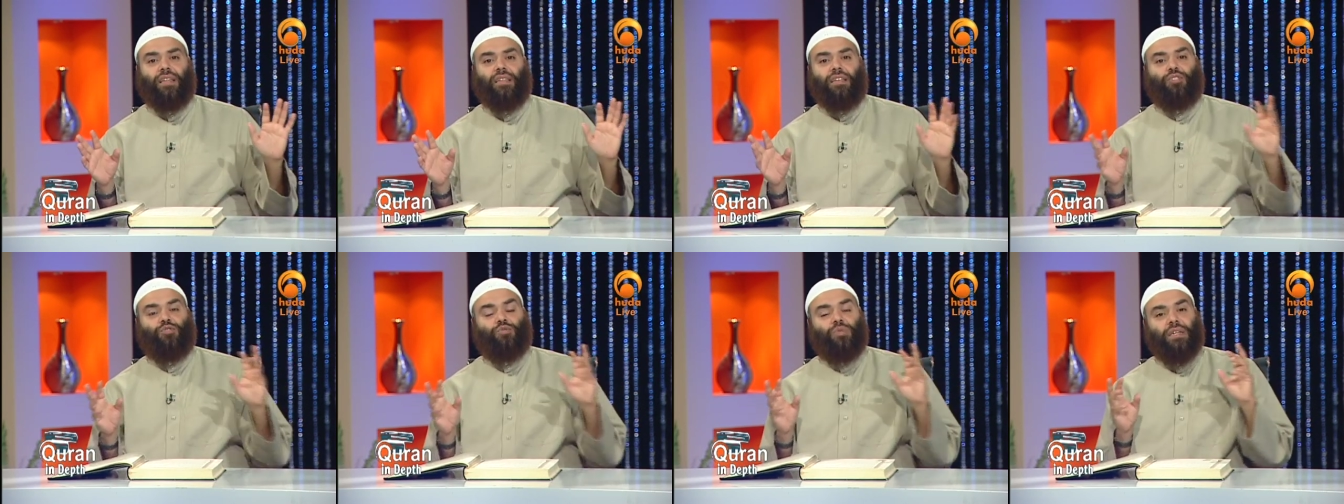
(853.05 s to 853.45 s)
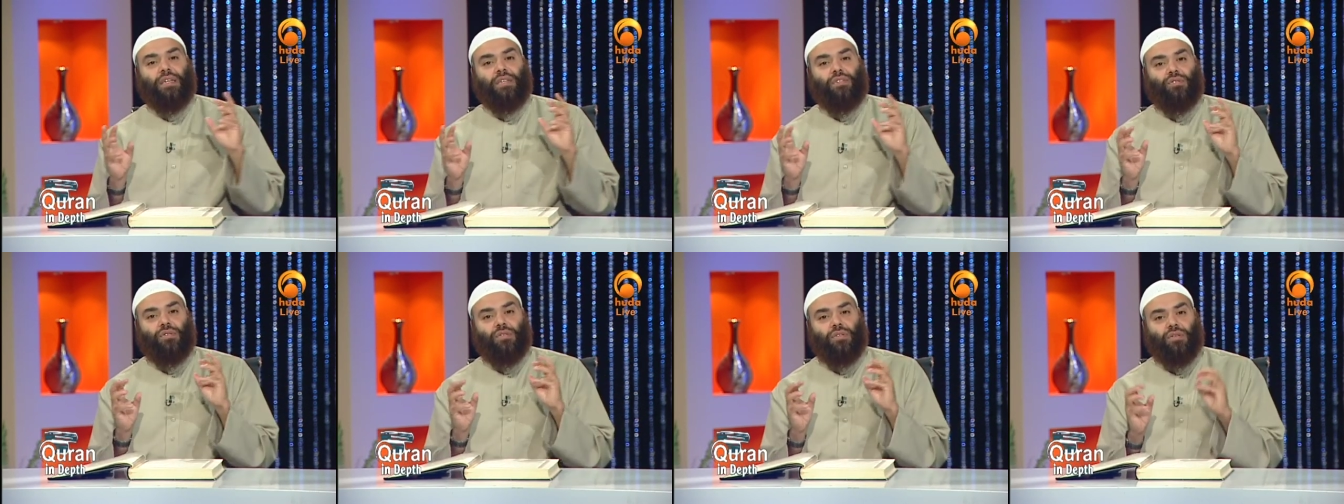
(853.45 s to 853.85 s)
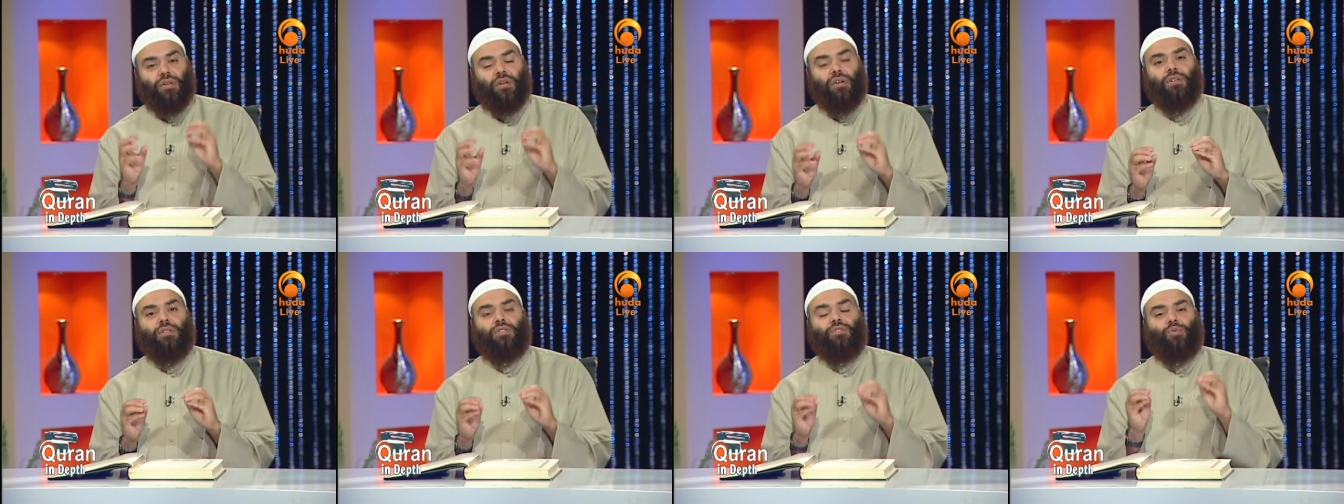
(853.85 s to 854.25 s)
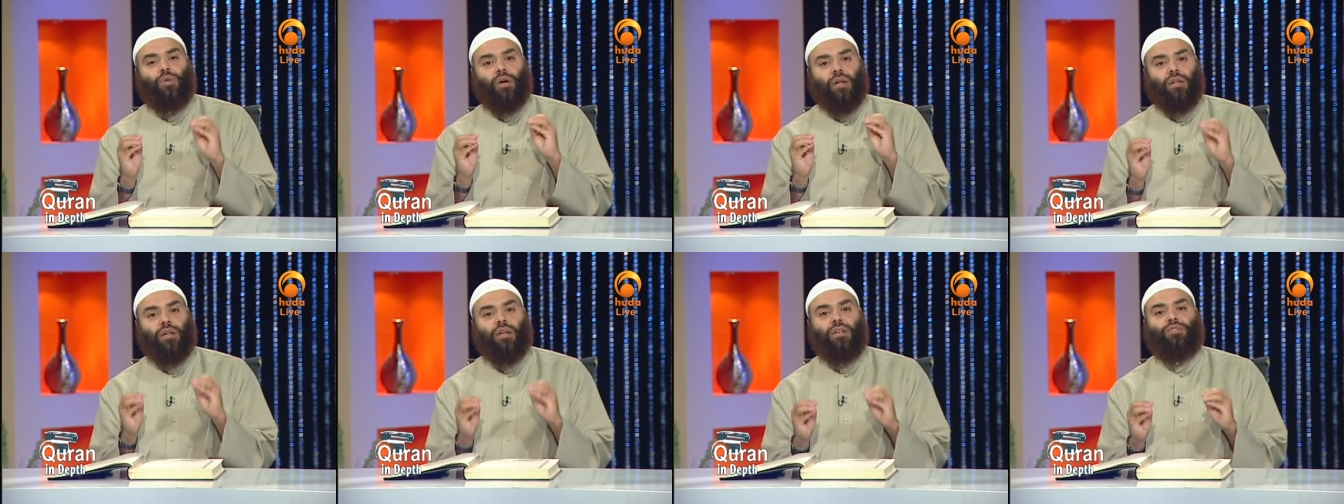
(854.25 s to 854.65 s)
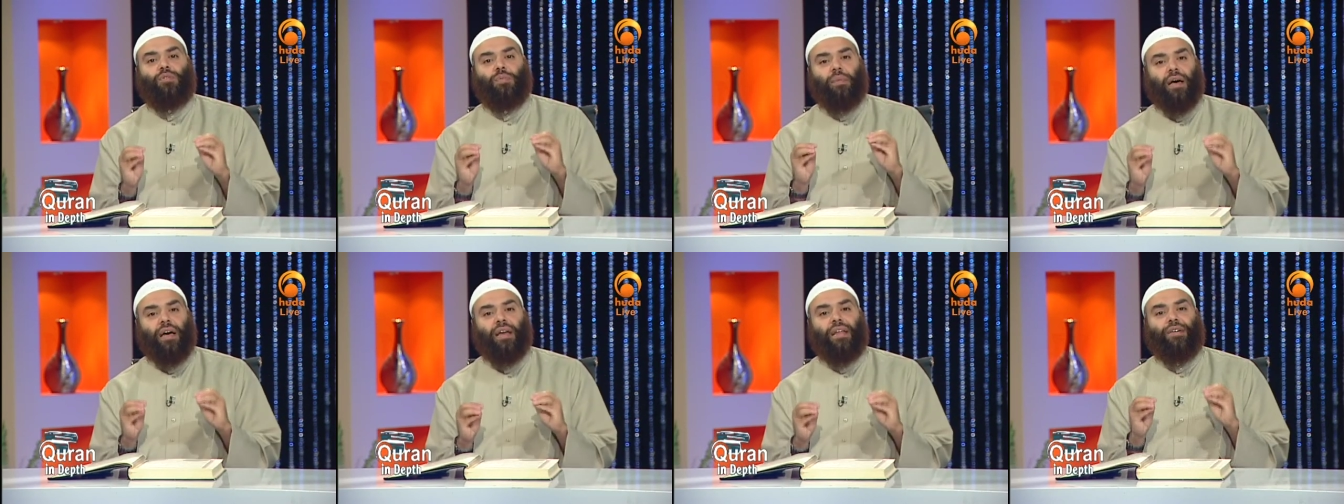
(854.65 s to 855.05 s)
that we need to turn to Allah
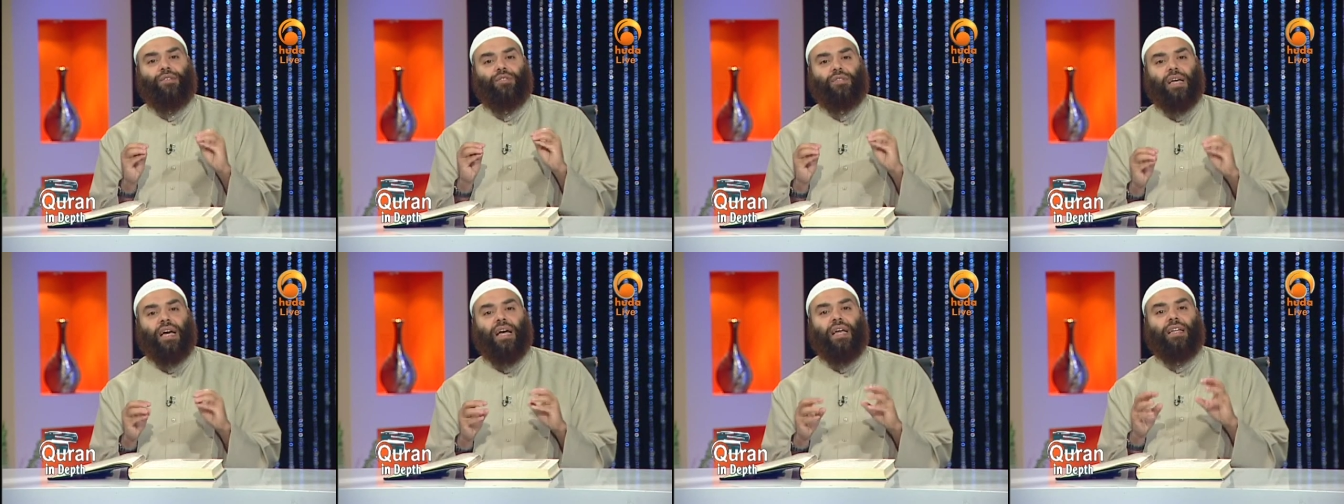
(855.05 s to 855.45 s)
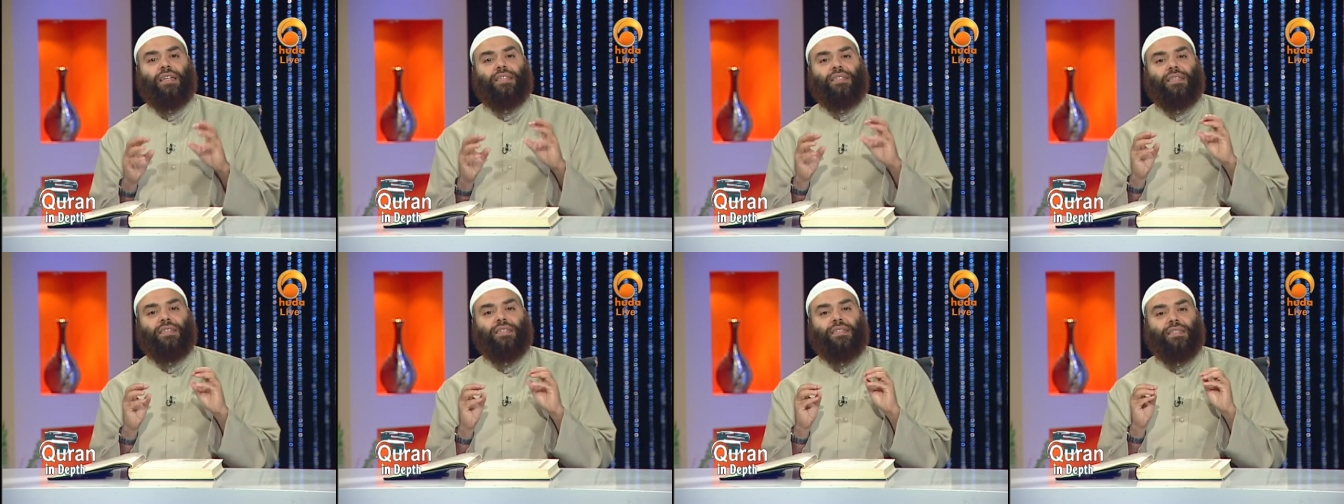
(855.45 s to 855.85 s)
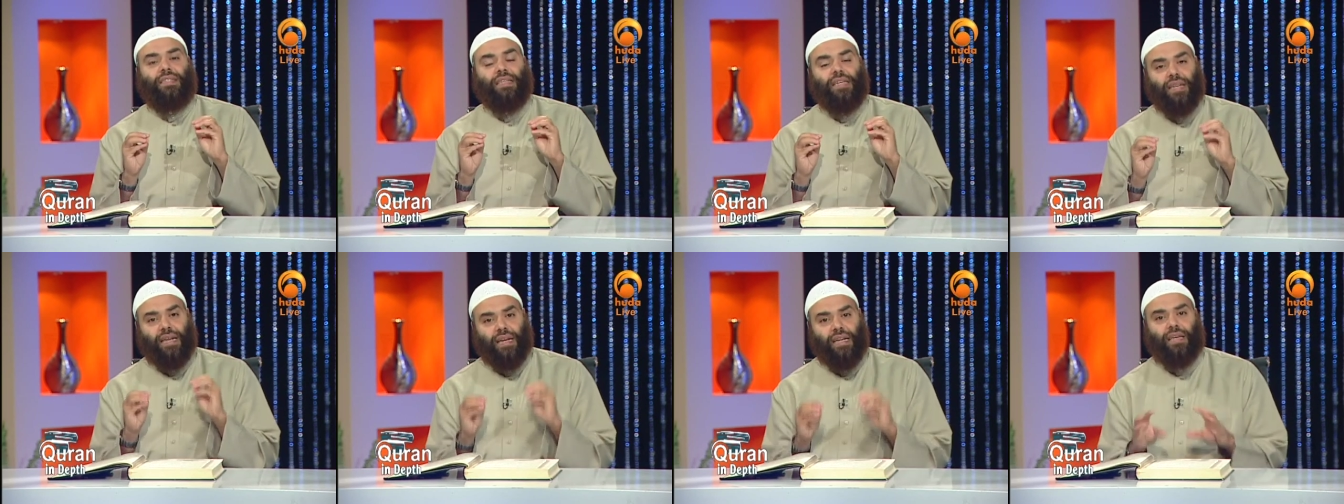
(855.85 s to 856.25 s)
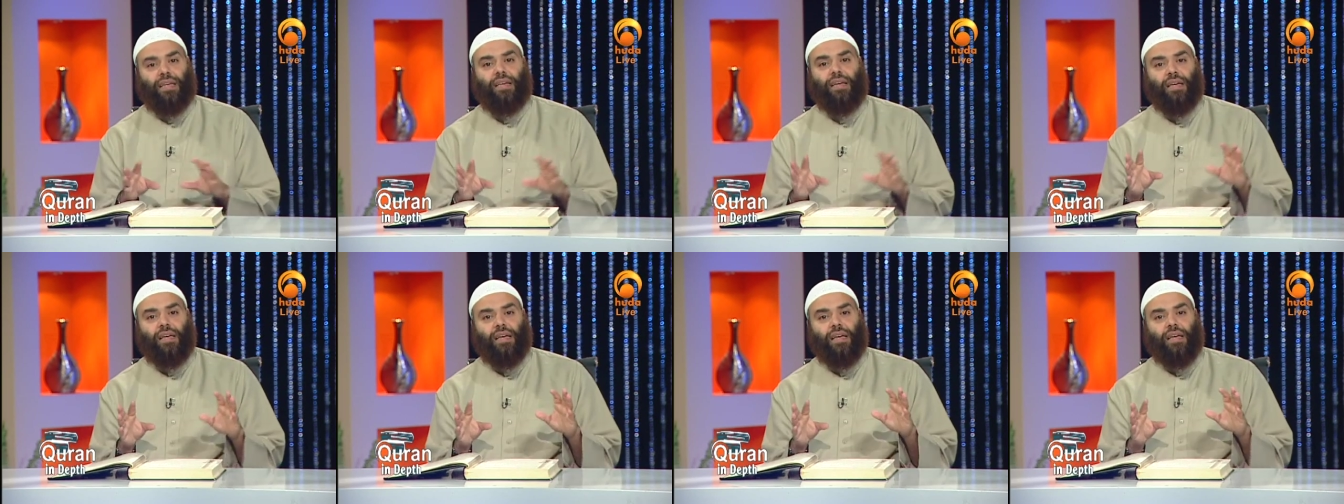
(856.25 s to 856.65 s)
subhanahu wa ta'ala sincerely,